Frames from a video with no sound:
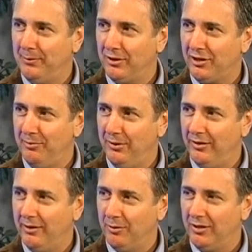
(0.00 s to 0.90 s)
in the
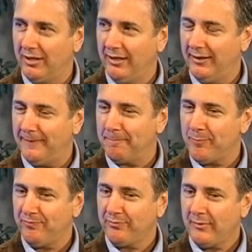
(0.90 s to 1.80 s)
community were looking at
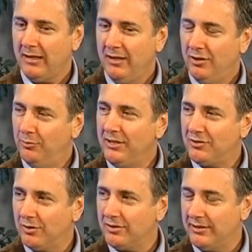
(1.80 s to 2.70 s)

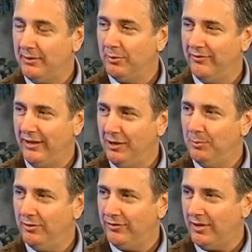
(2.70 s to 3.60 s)
resources that were
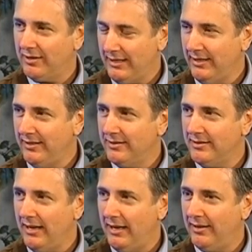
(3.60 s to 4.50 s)
available for our teens,
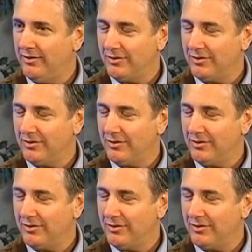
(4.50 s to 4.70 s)
and there's a